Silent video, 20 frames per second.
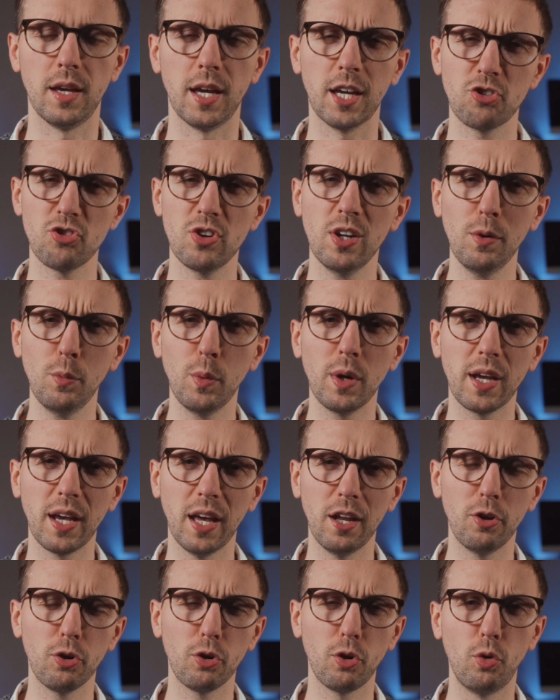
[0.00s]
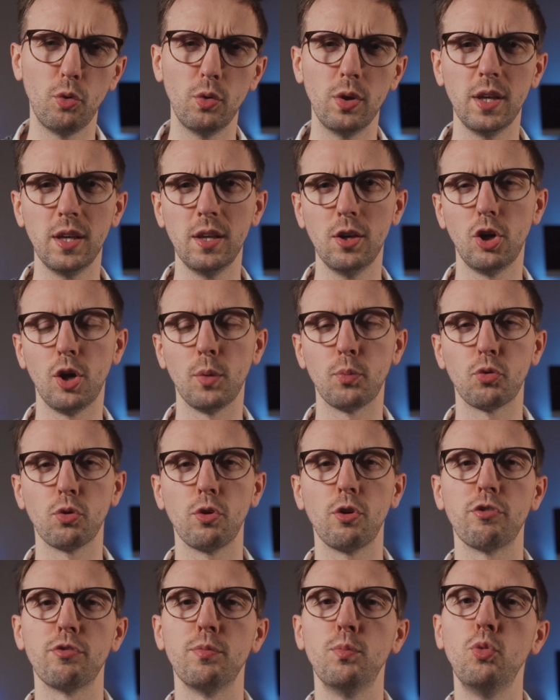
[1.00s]
Actually, we cannot only
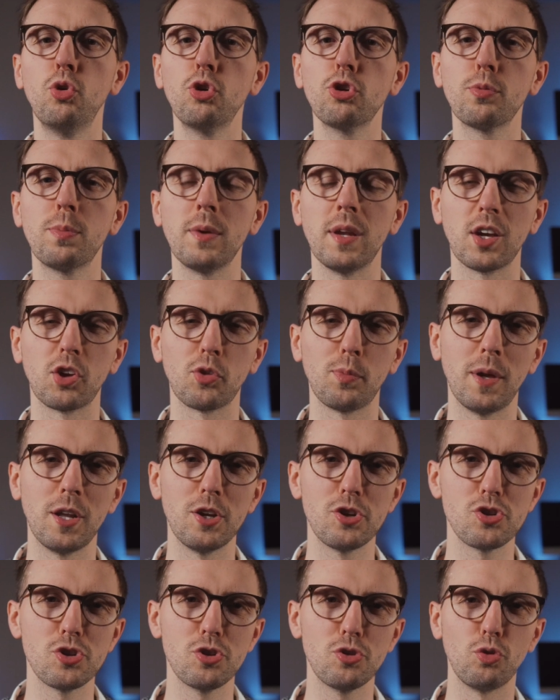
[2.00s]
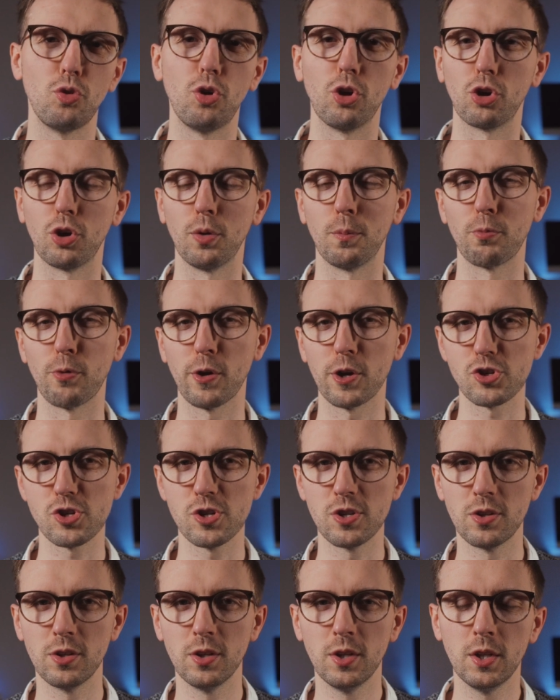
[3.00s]
observe multiple expansion or
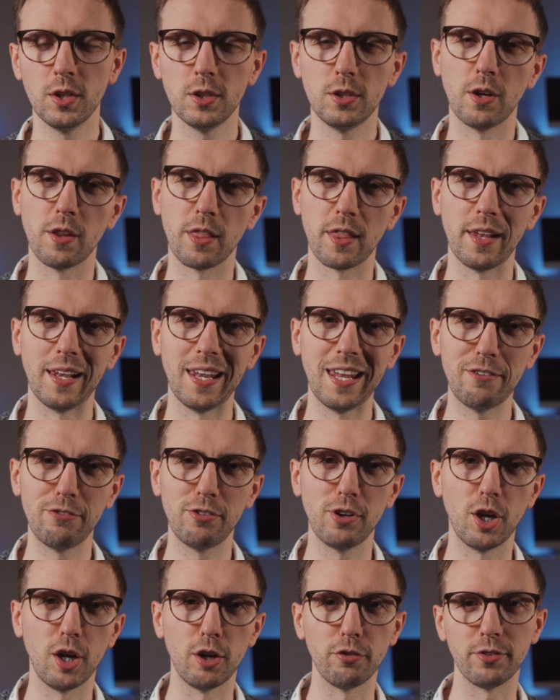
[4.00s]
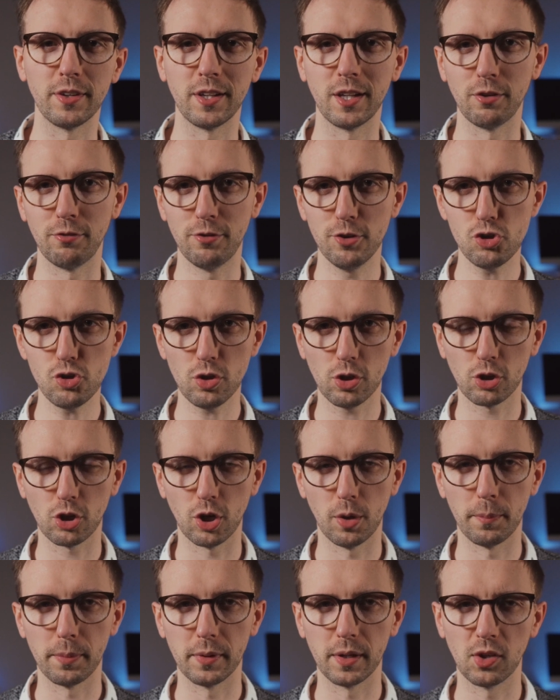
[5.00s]
compression on the level of individual
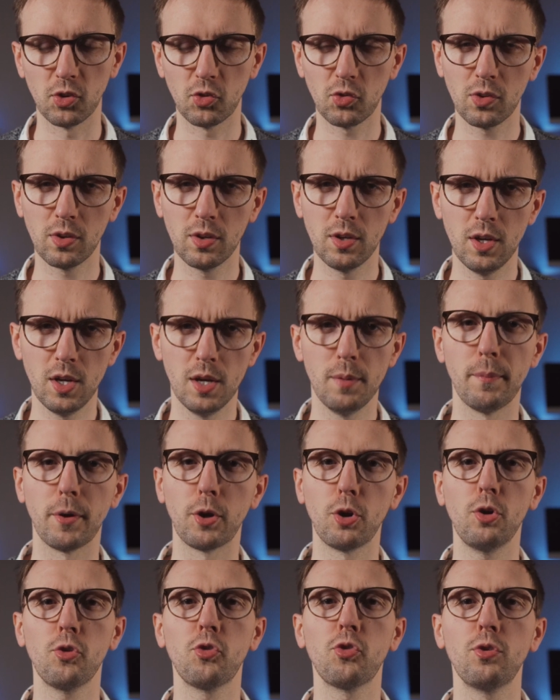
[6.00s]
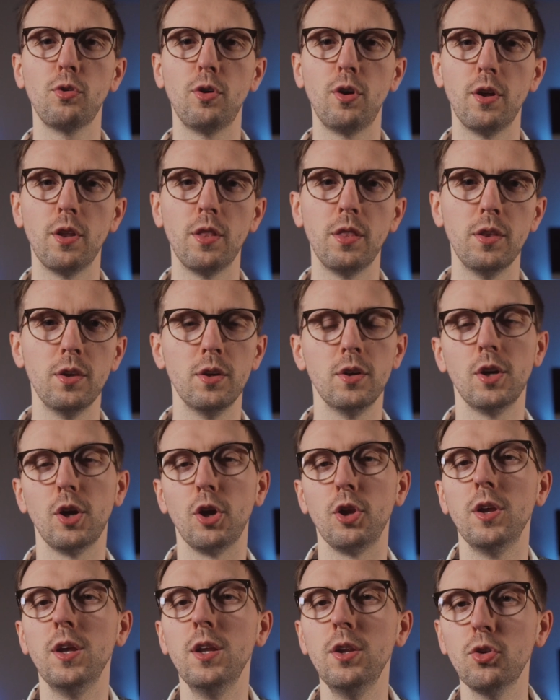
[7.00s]
companies, but also on
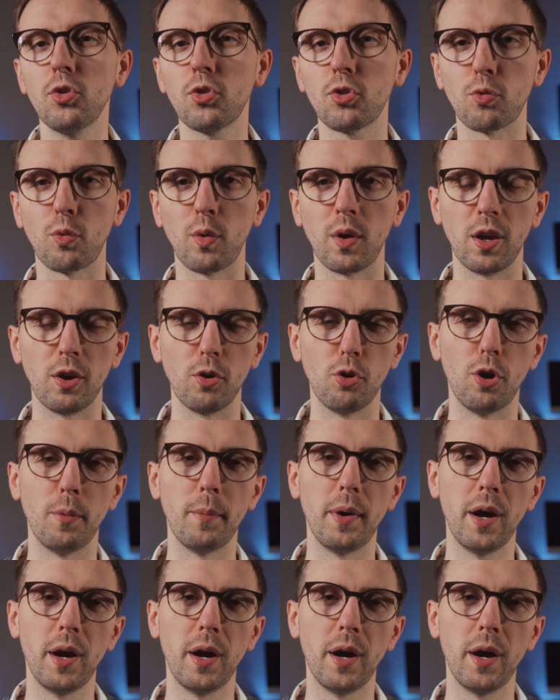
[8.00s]
an industry or